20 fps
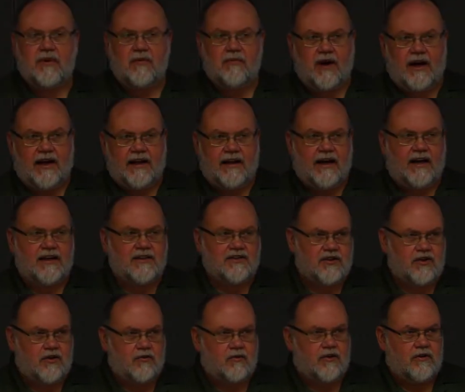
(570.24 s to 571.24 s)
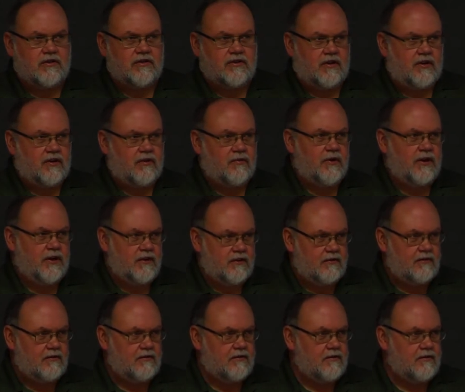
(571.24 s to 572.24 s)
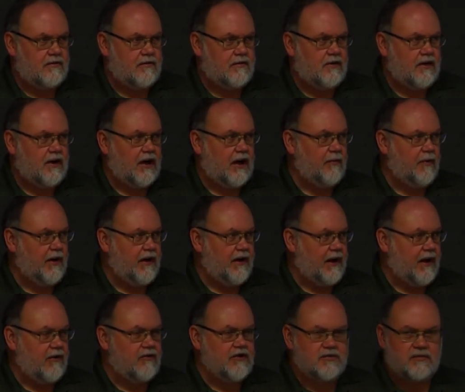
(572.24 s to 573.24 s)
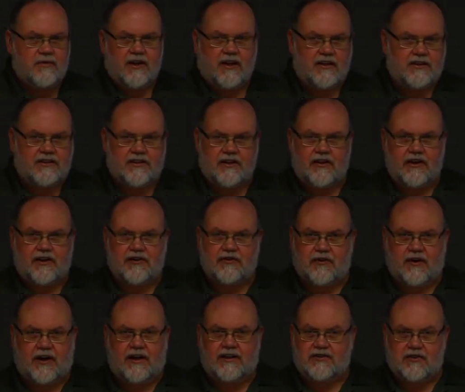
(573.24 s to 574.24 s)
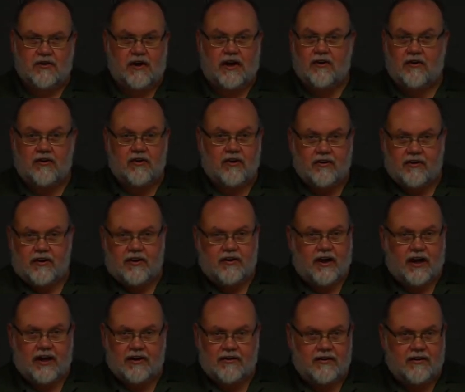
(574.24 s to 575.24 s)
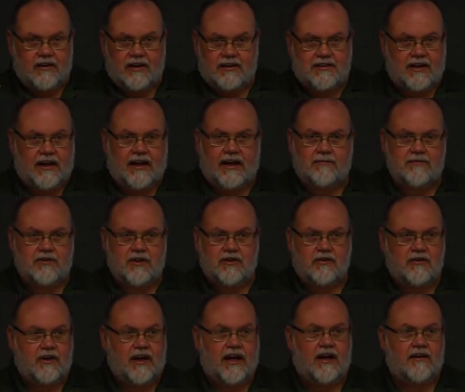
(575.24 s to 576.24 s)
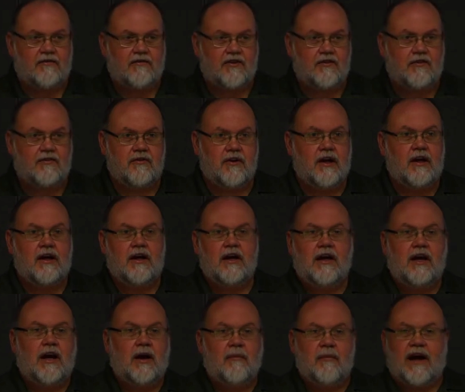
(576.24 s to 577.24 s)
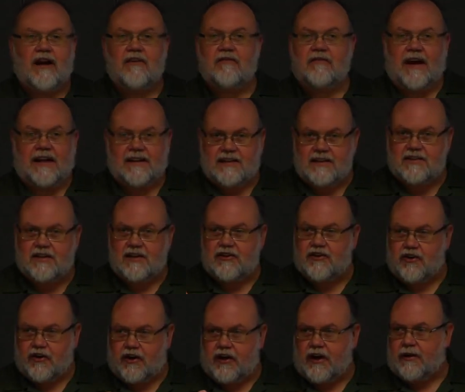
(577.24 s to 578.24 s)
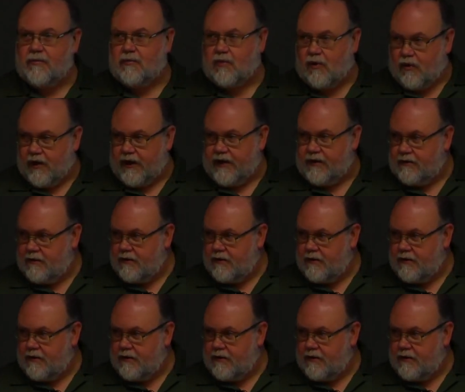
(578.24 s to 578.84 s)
in mind, guys are the worst, aren't we? I mean, I was military trained, so I don't go to the doctor unless I absolutely have to. Matter of fact, it's under gunpoint